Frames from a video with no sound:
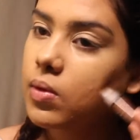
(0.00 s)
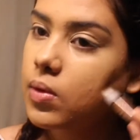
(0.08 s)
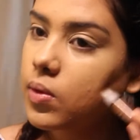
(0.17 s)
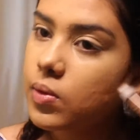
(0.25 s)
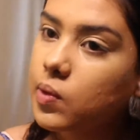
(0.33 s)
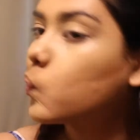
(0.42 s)

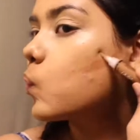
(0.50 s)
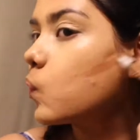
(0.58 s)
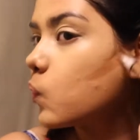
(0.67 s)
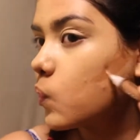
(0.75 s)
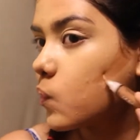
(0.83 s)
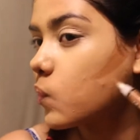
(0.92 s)
with
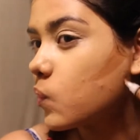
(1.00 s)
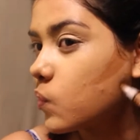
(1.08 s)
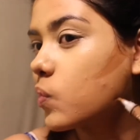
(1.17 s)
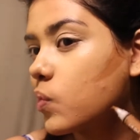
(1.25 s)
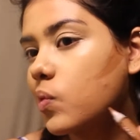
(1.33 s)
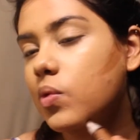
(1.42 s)

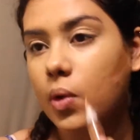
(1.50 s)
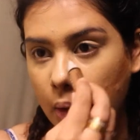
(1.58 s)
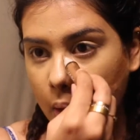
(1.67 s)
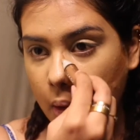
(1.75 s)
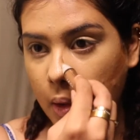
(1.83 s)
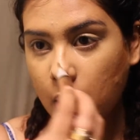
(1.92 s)
the
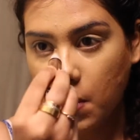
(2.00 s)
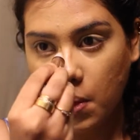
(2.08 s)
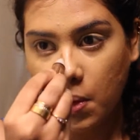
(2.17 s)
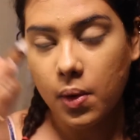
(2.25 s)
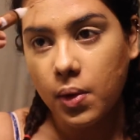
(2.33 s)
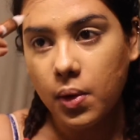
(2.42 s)

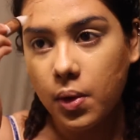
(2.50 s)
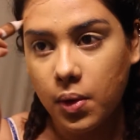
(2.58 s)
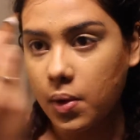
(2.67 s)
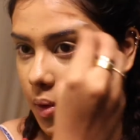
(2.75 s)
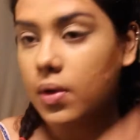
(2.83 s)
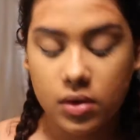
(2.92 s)
RCMA
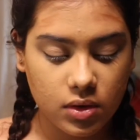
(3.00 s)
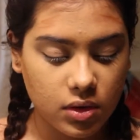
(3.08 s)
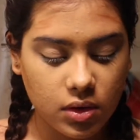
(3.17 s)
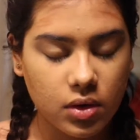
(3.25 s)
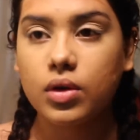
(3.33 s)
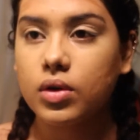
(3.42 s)
no color
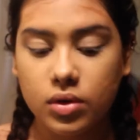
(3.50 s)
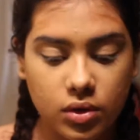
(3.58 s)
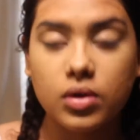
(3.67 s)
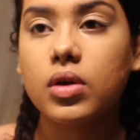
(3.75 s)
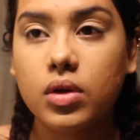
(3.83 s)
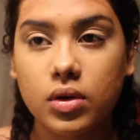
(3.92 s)
powder, which I
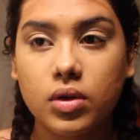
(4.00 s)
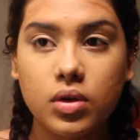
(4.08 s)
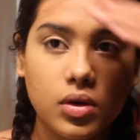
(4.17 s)
have not done